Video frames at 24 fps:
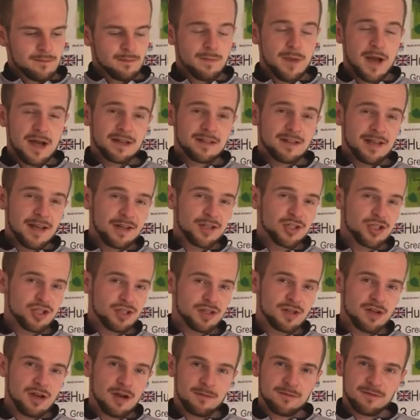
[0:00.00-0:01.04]
Back
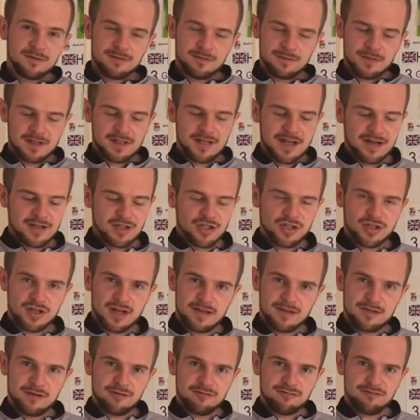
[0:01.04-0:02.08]
tension comes from the tension
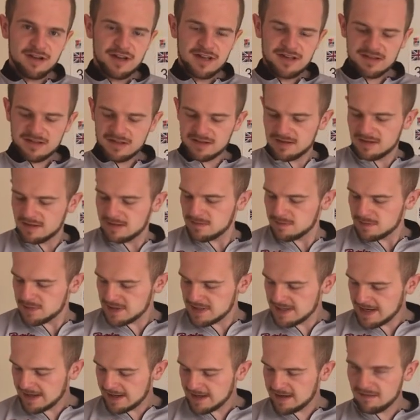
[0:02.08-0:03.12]
in your wrist,
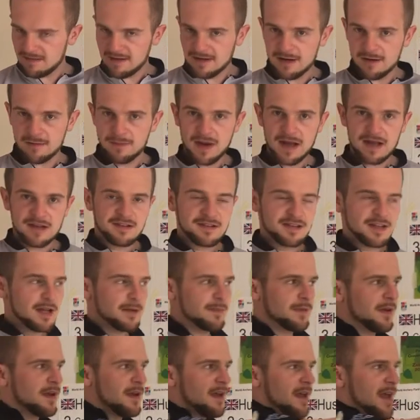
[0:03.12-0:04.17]
particularly your
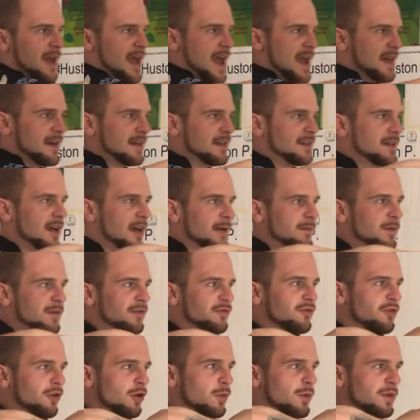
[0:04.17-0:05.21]
bicep. Anytime you
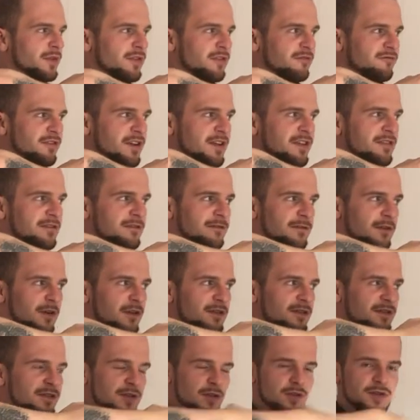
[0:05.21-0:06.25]
draw with the wrist
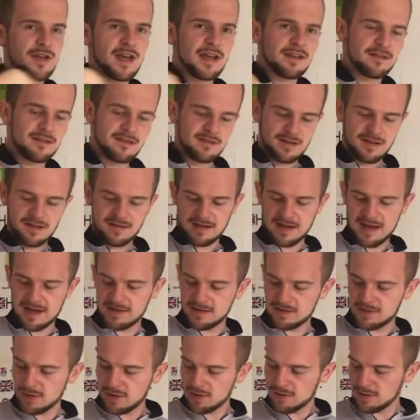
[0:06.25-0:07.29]
first, you tense this
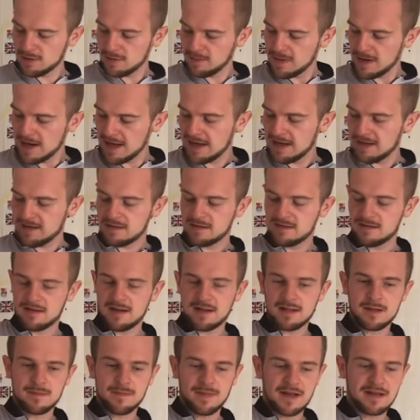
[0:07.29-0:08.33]
internal plane
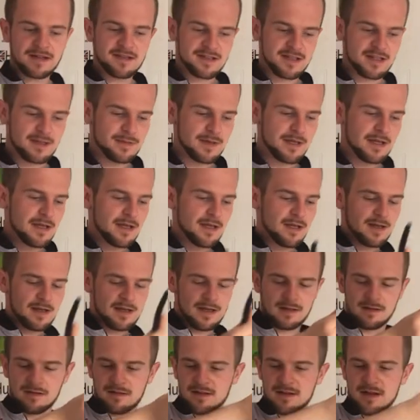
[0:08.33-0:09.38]
inside the bicep,
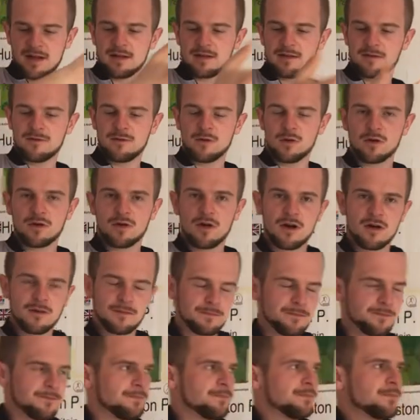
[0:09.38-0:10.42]
inside the
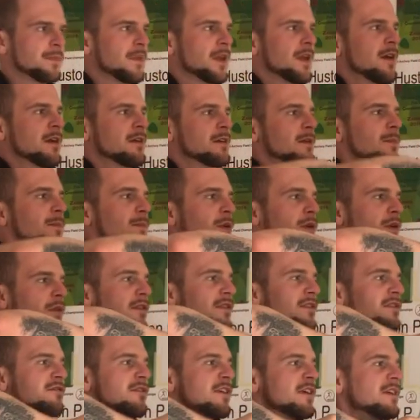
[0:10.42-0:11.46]
forearm, to pull the
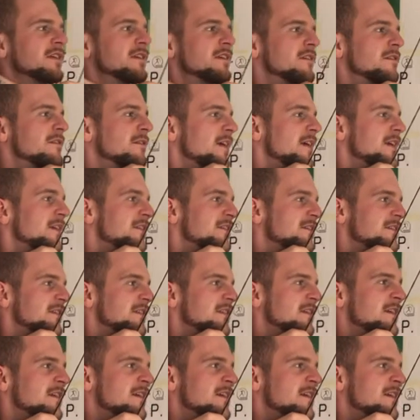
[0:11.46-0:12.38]
string to the face,